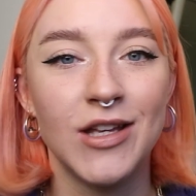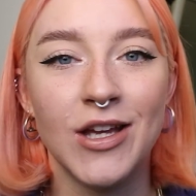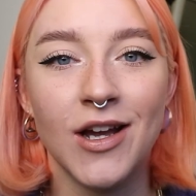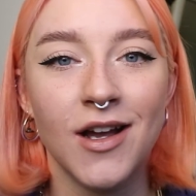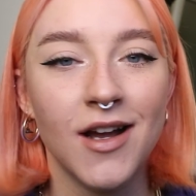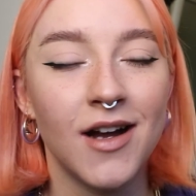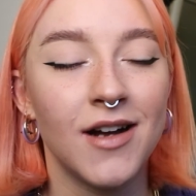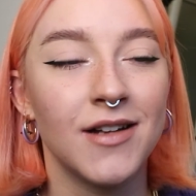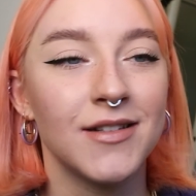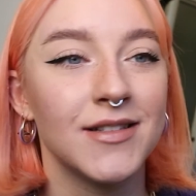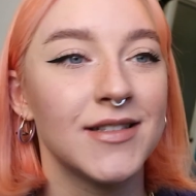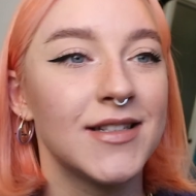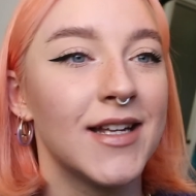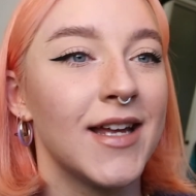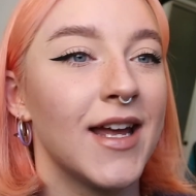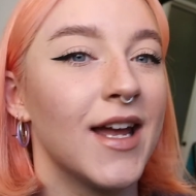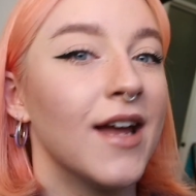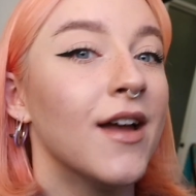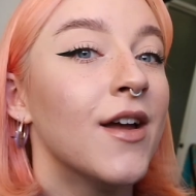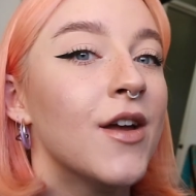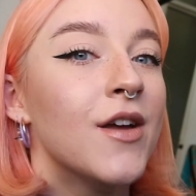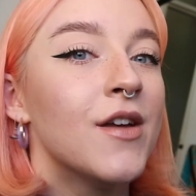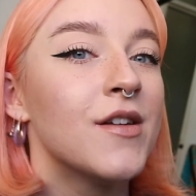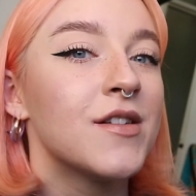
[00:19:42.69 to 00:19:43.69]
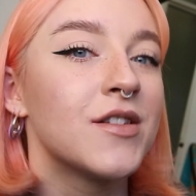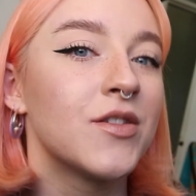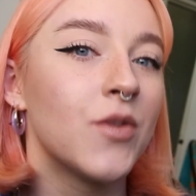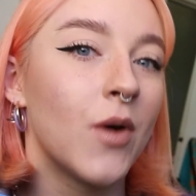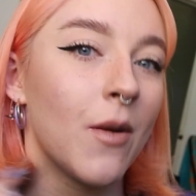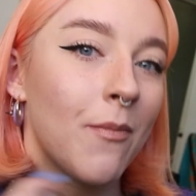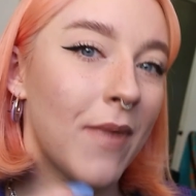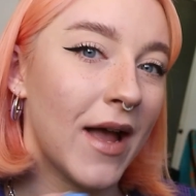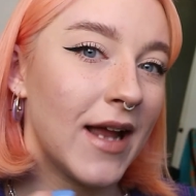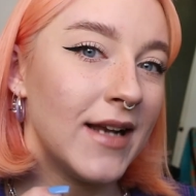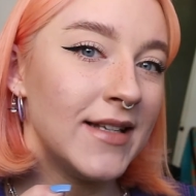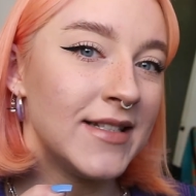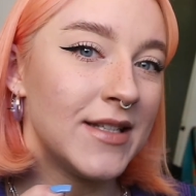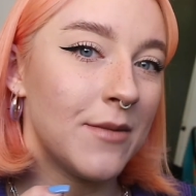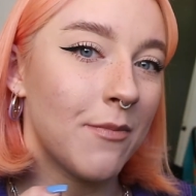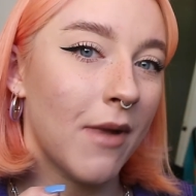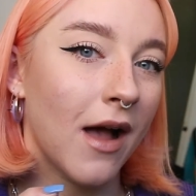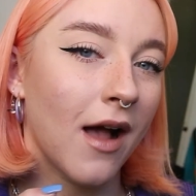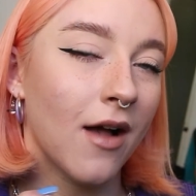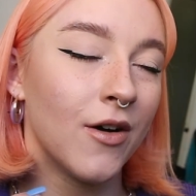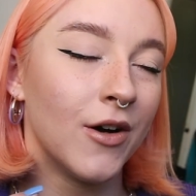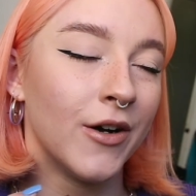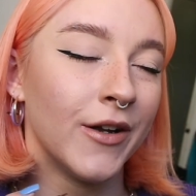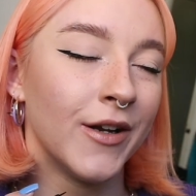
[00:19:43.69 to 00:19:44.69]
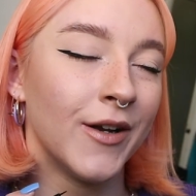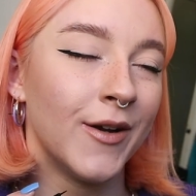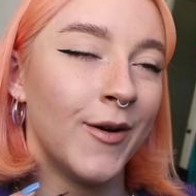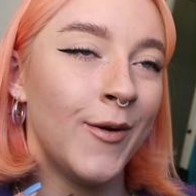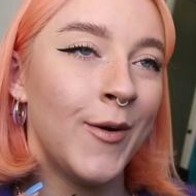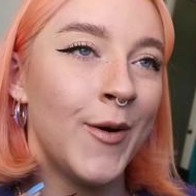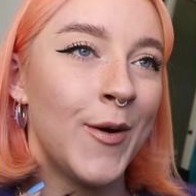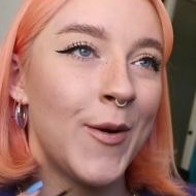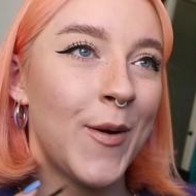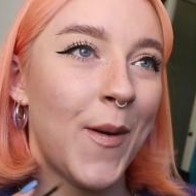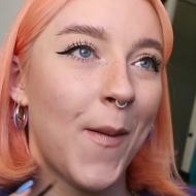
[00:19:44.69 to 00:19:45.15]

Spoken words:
you can't see it. So I paint it back on,